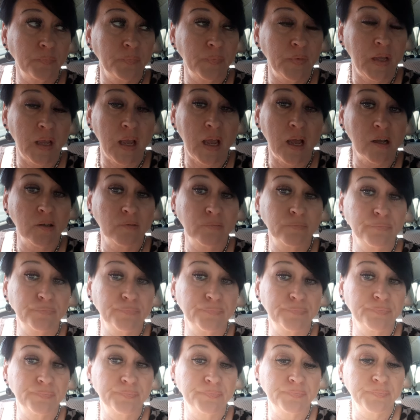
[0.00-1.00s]
yeah,
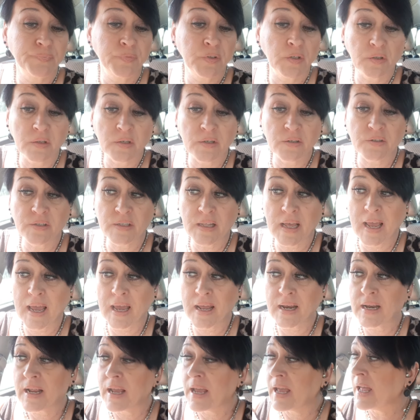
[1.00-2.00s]
so there's
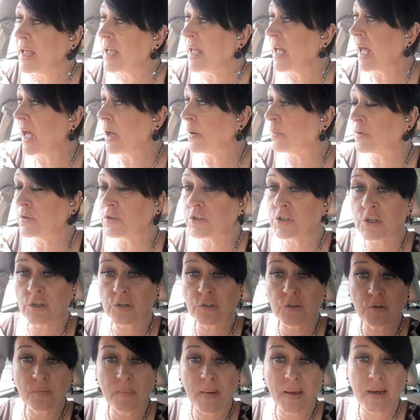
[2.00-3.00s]
that. I will show
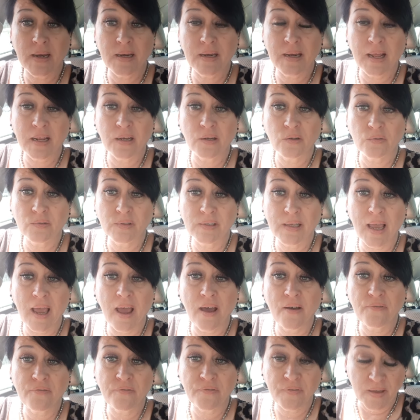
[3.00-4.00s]
you mine and Daniel's
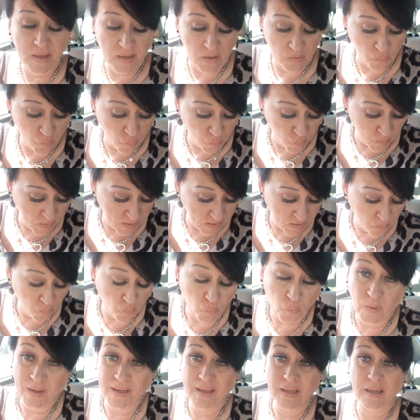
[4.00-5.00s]
outfit
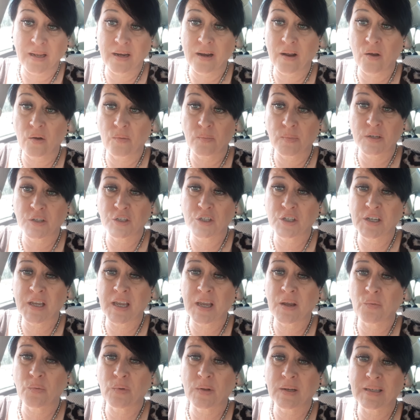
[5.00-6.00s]
when we get home because you
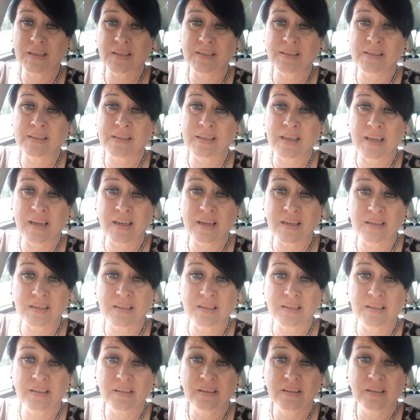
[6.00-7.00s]
can't really see
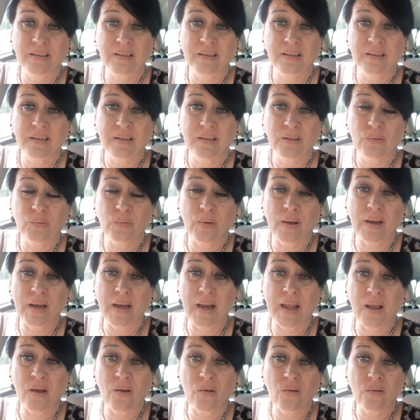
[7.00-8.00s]
it right
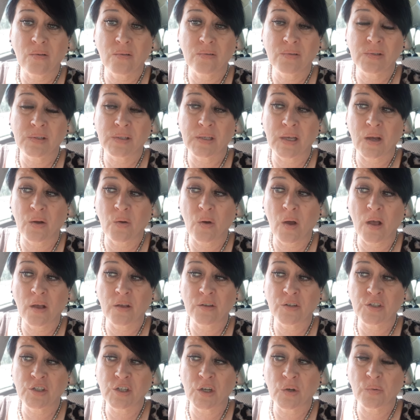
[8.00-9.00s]
now. So
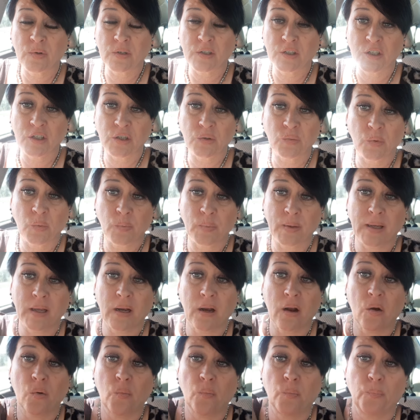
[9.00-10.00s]
I'll show it to you when we
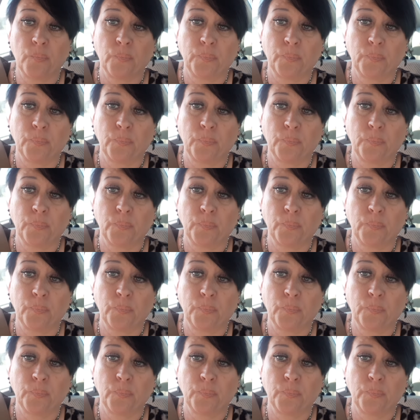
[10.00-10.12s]
get home.